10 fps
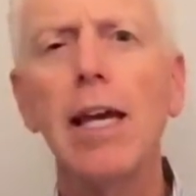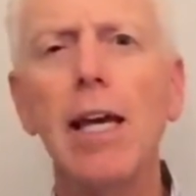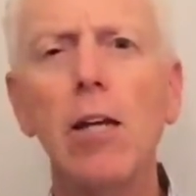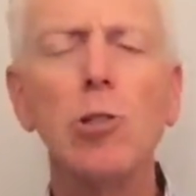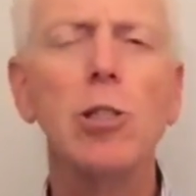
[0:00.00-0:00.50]

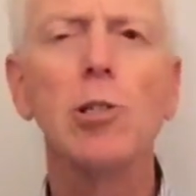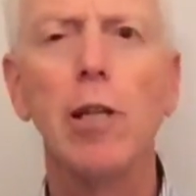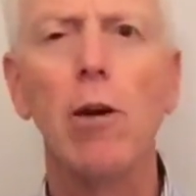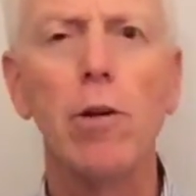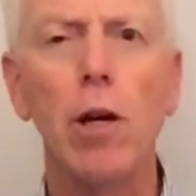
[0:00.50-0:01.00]
Here's the
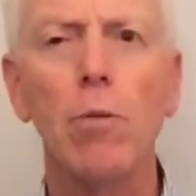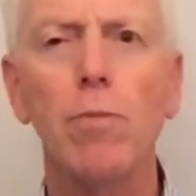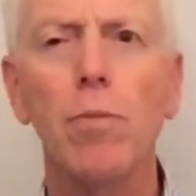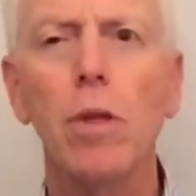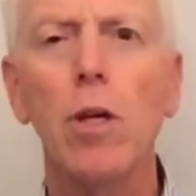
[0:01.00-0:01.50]
scenario
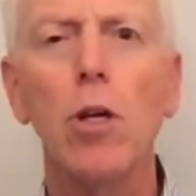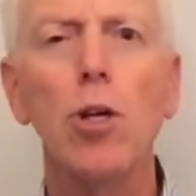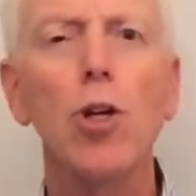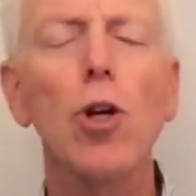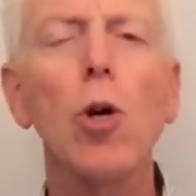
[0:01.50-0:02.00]

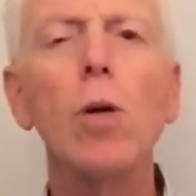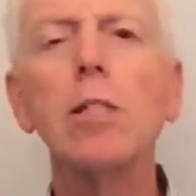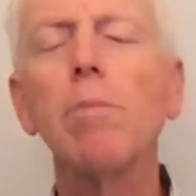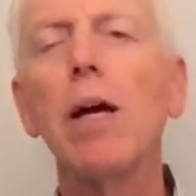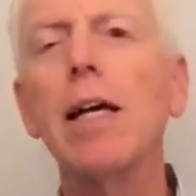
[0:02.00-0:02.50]
you're going
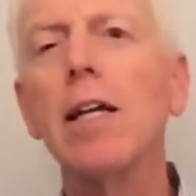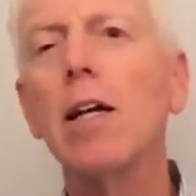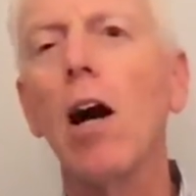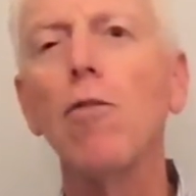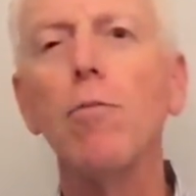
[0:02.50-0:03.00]
to play in a
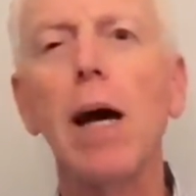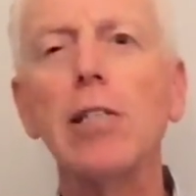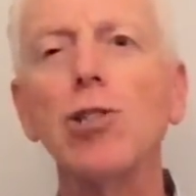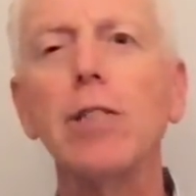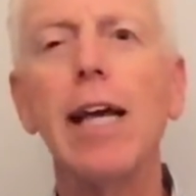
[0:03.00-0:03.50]
golf
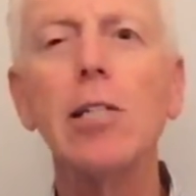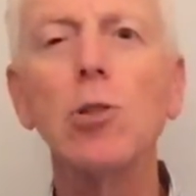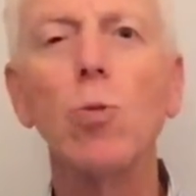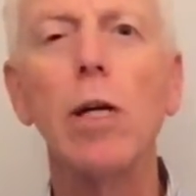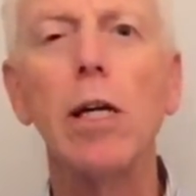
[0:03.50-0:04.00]
match
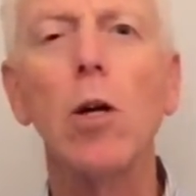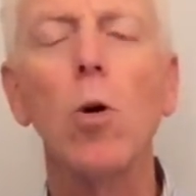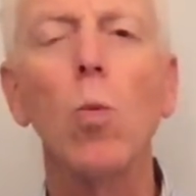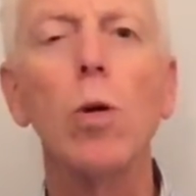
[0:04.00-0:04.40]
next week